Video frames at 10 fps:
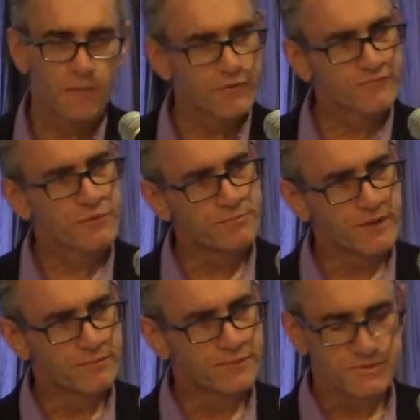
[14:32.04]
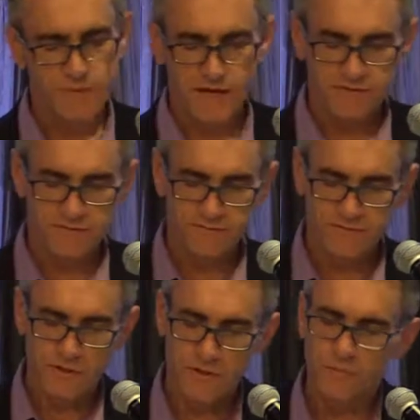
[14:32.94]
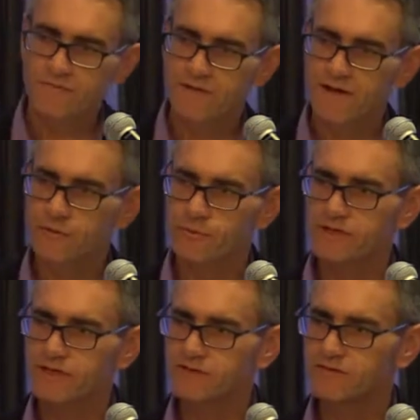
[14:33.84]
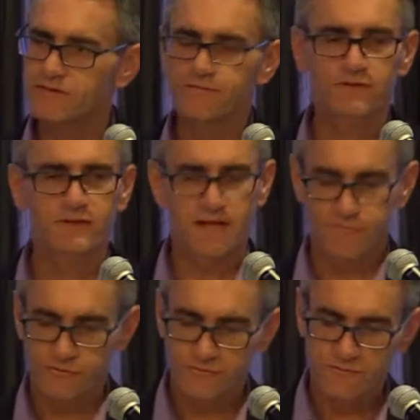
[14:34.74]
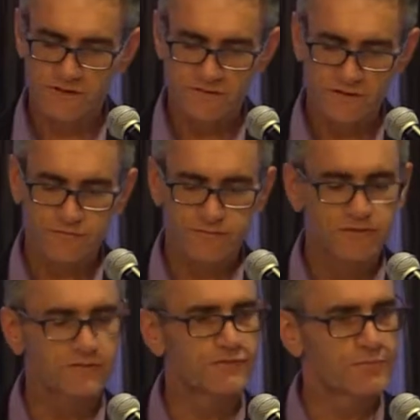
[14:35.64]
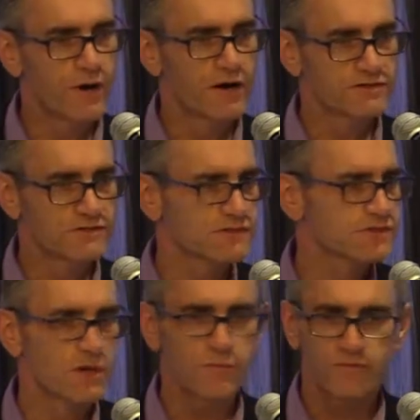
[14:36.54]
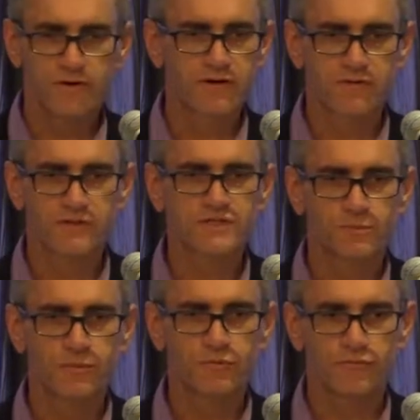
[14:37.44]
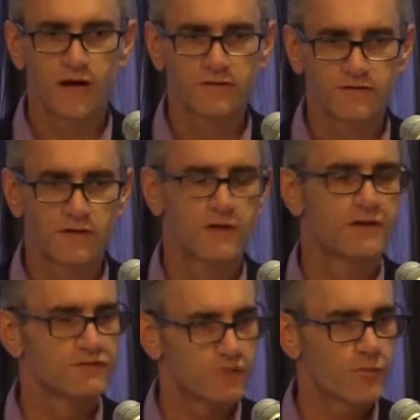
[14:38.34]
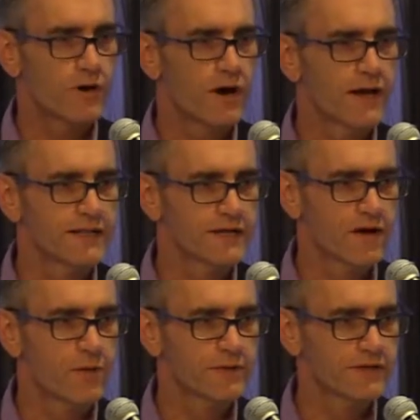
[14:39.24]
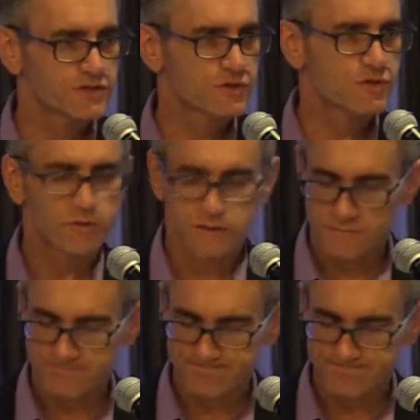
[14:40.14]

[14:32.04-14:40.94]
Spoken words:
But from a BIM perspective, we found that we needed different levels of detail for different parts of it. Some were very, very simple runs, some were highly complex corners.